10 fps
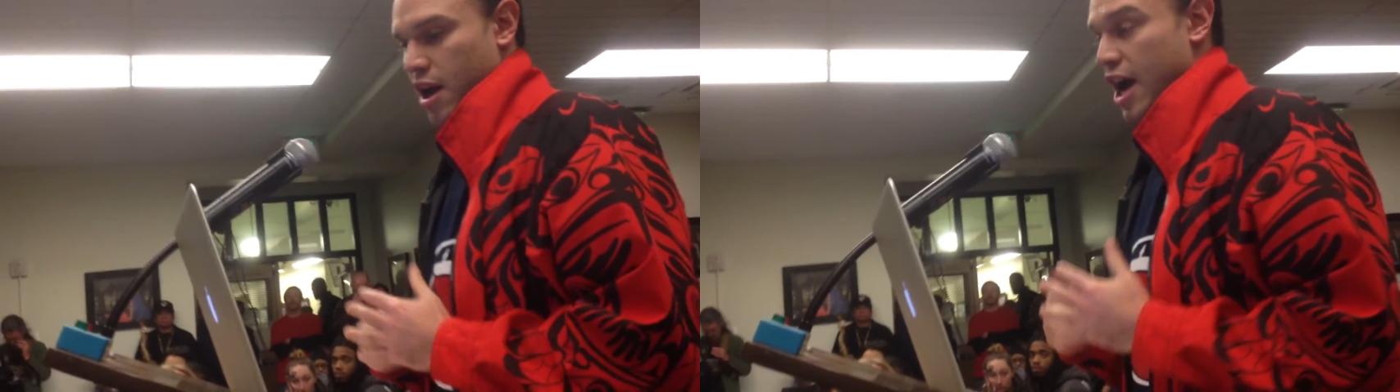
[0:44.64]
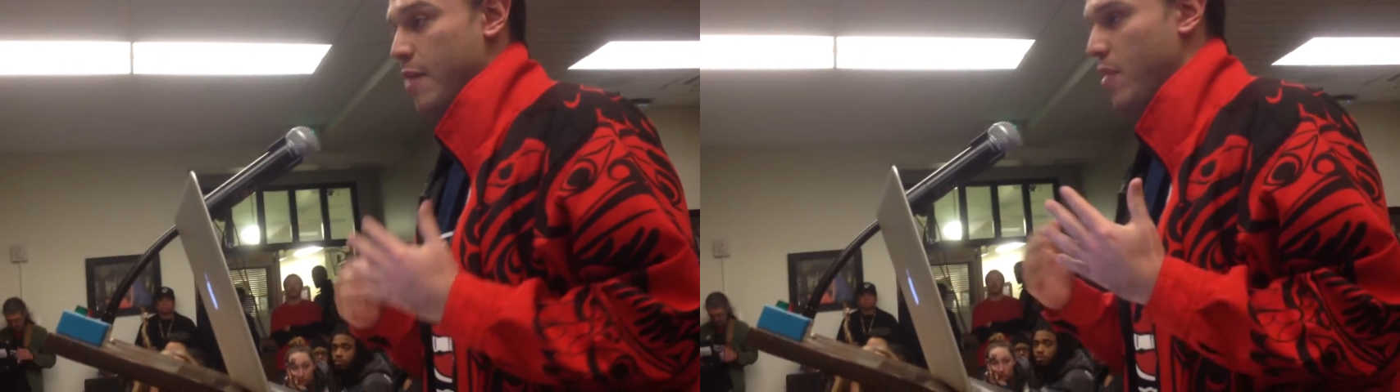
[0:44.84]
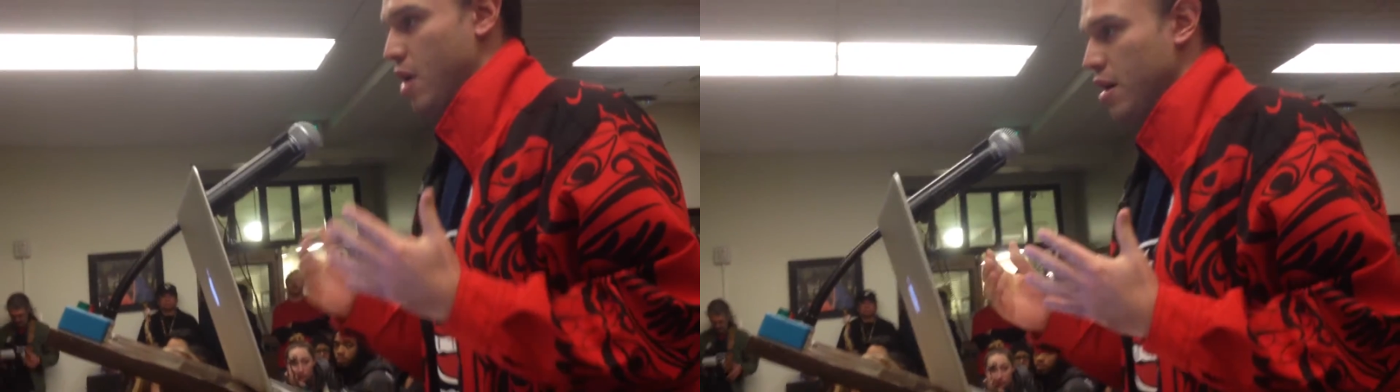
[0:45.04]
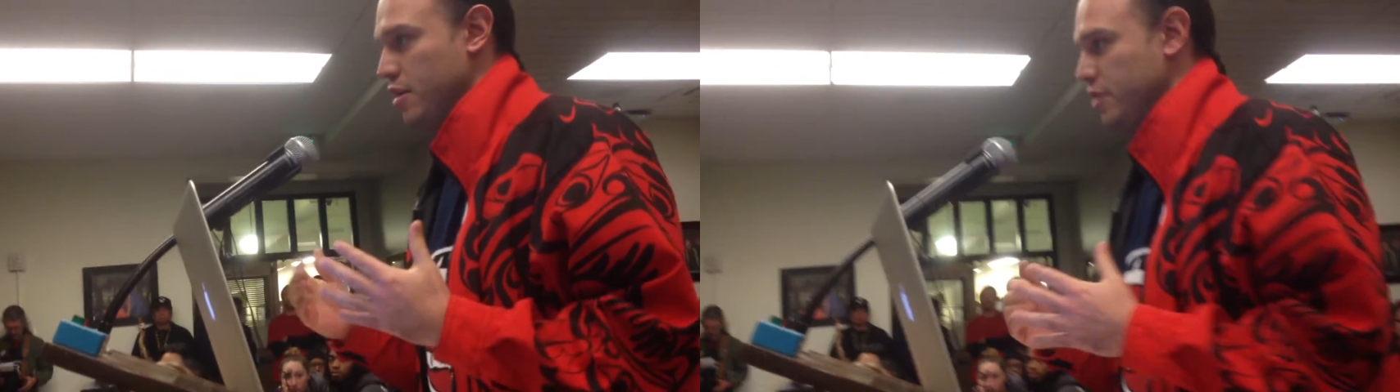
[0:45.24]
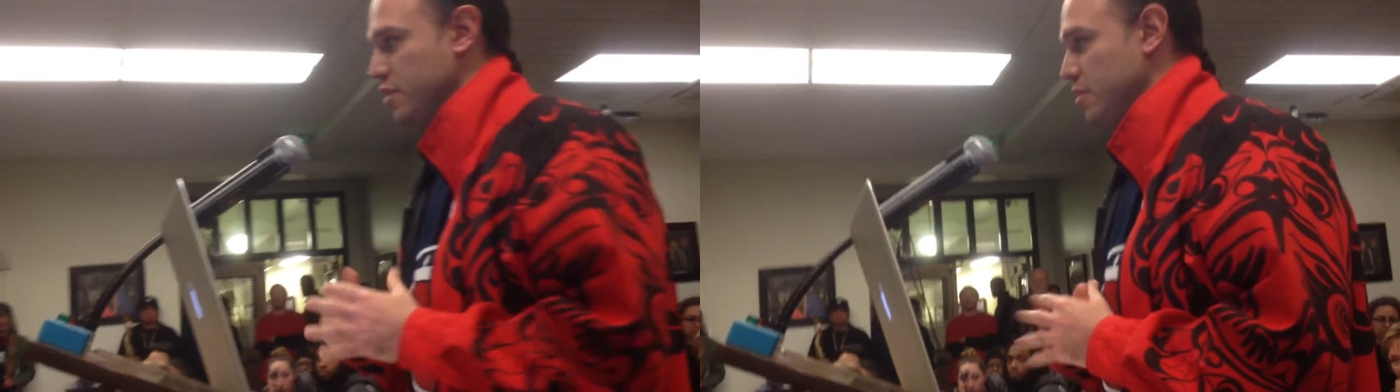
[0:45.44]
I'm
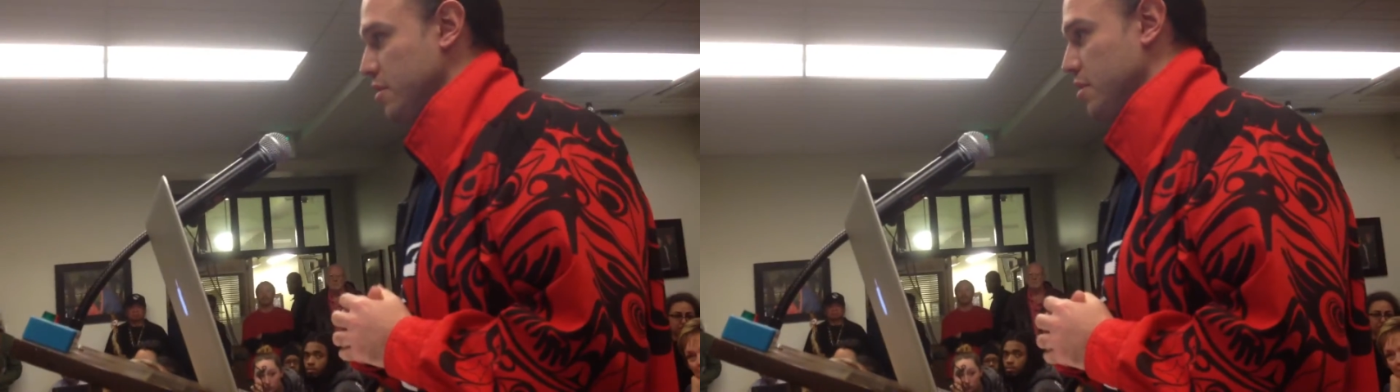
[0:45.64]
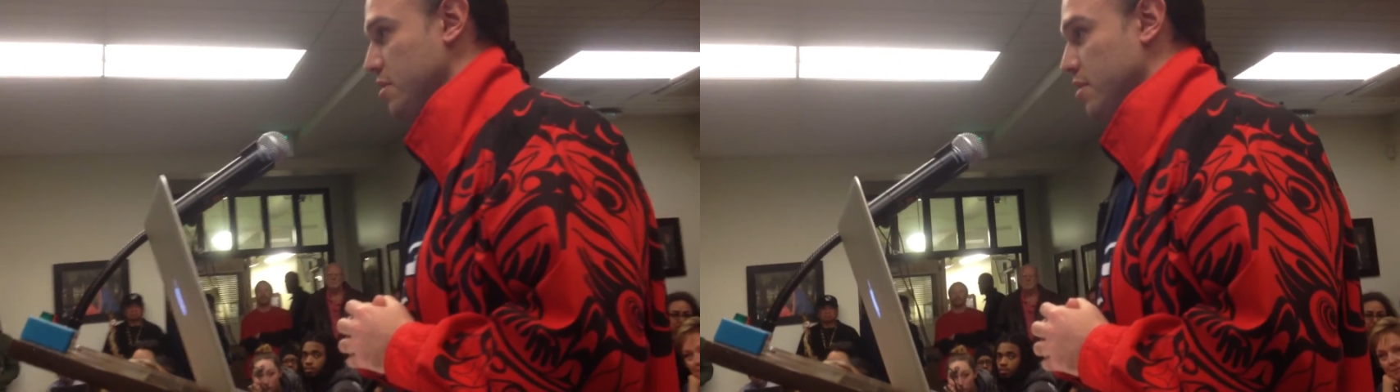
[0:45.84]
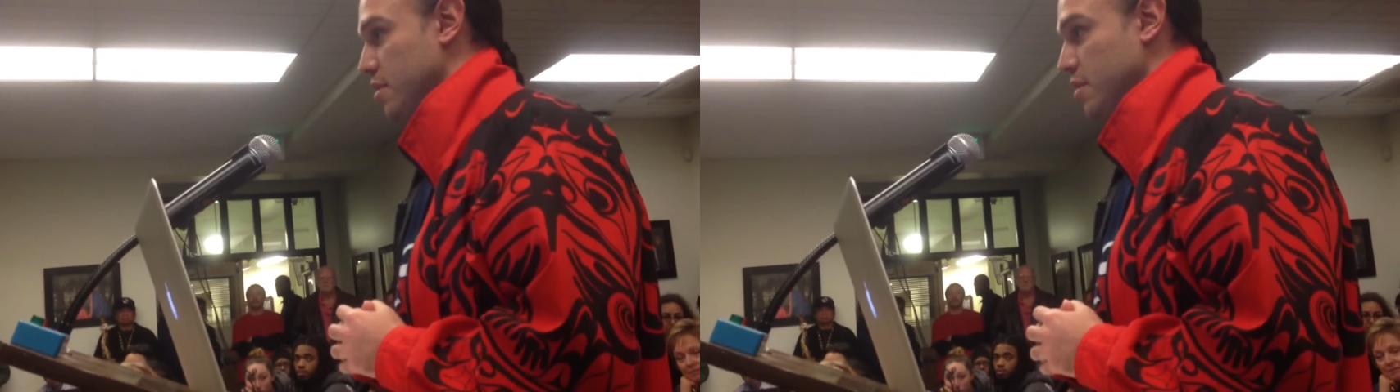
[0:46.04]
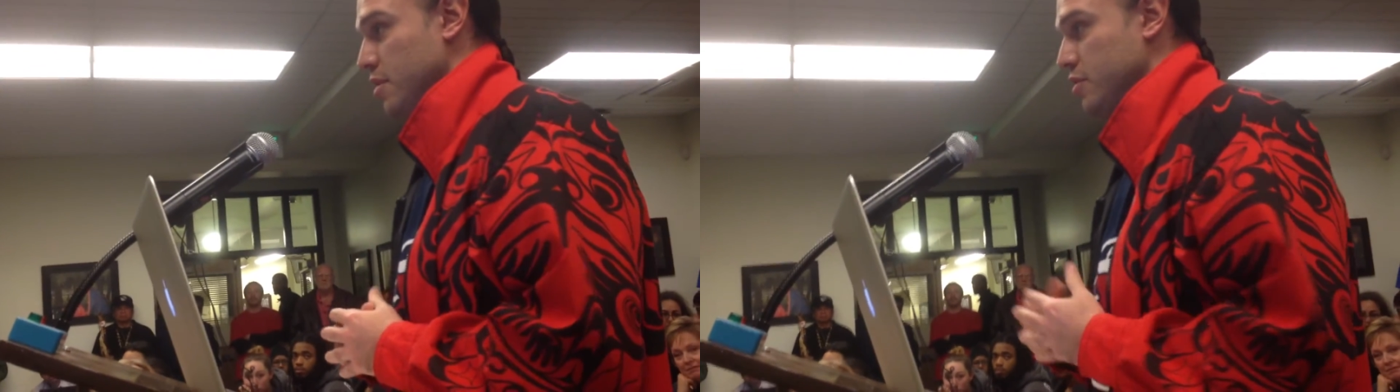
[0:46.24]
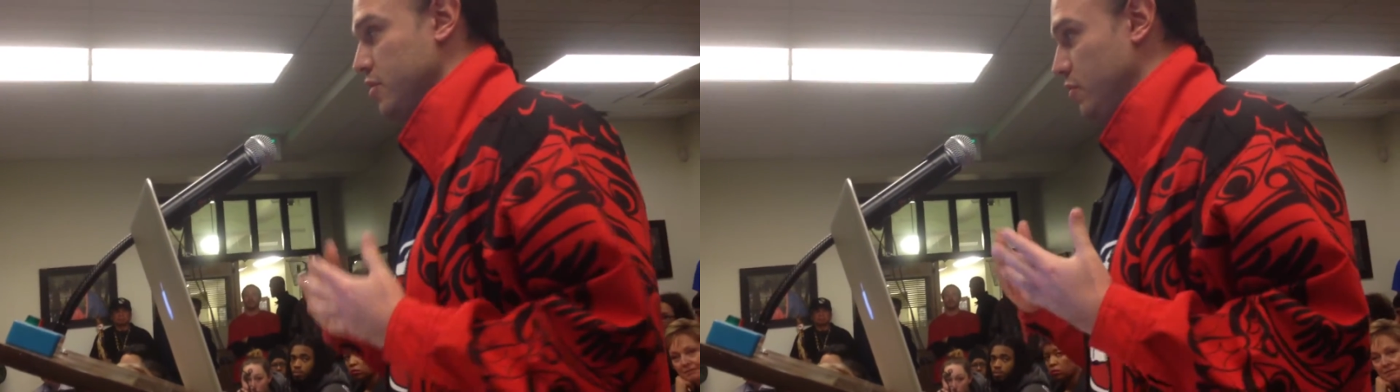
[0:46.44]
honored
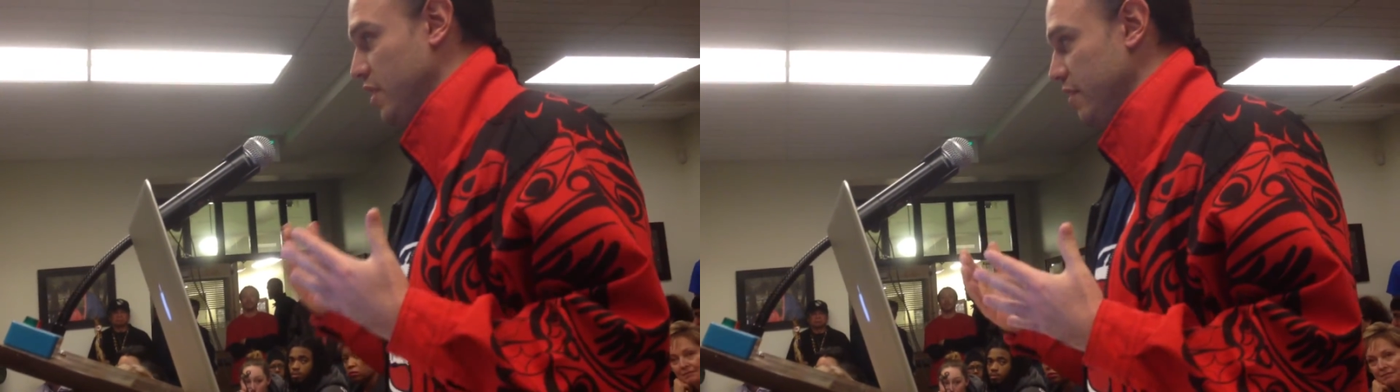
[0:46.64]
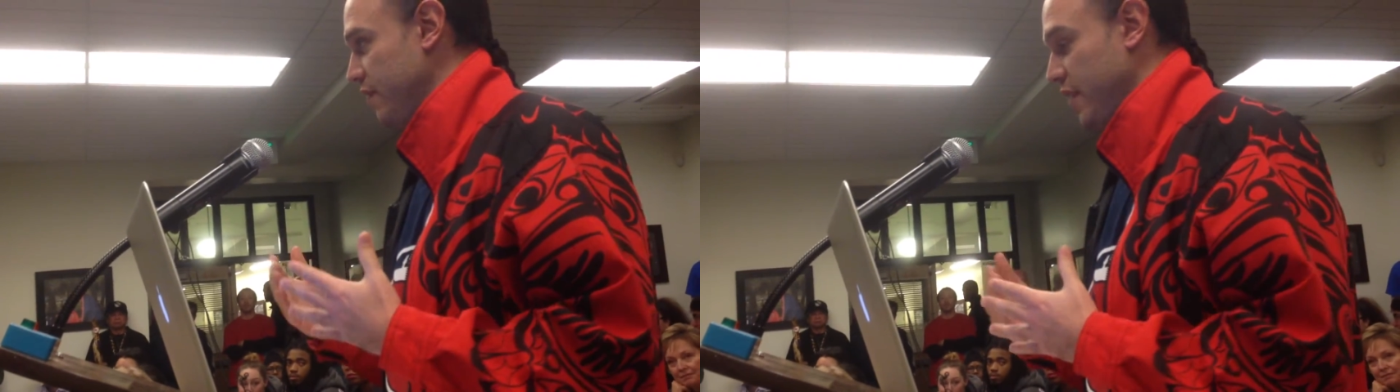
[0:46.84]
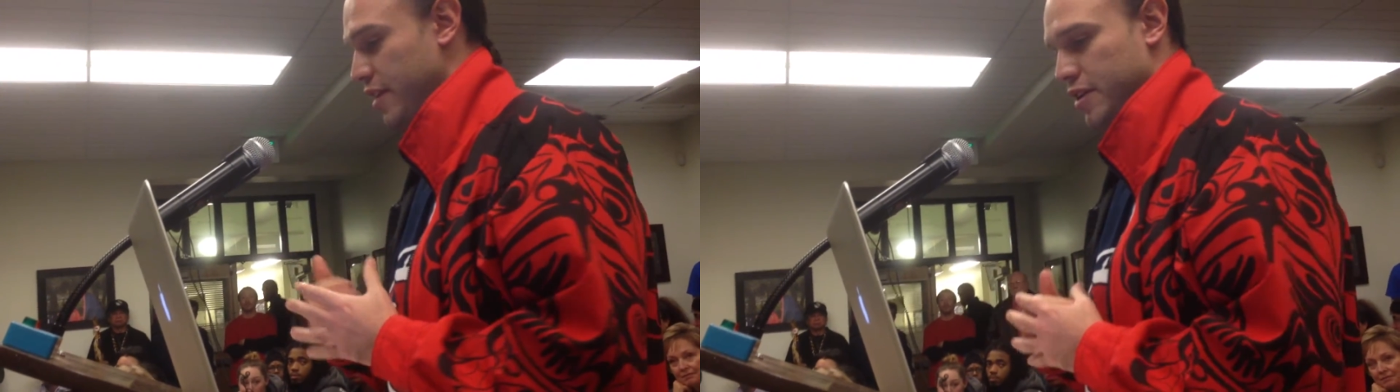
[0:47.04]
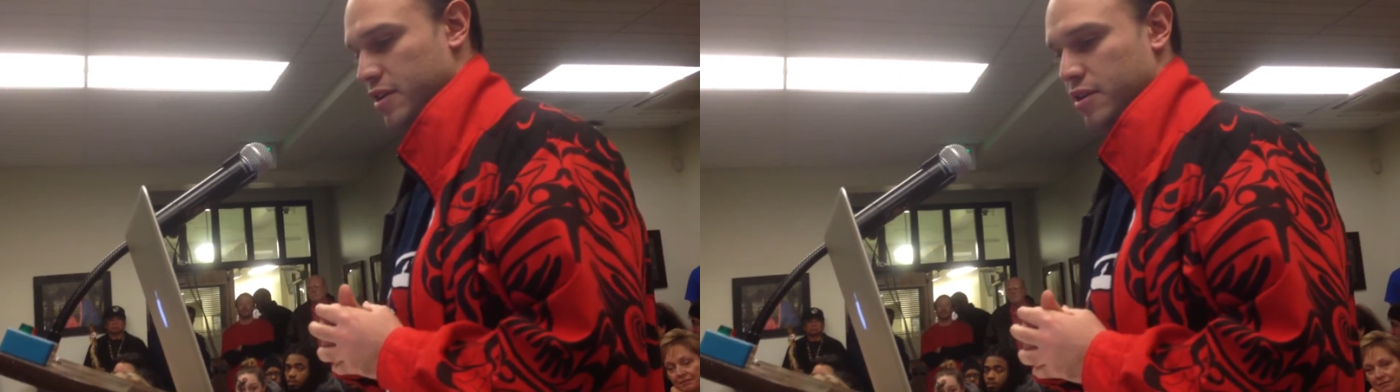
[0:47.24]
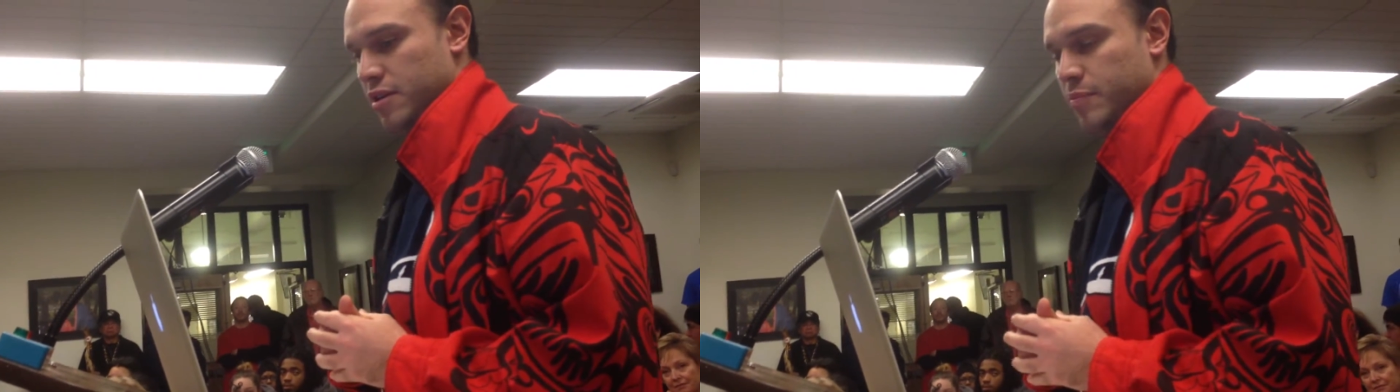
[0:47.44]
to live here,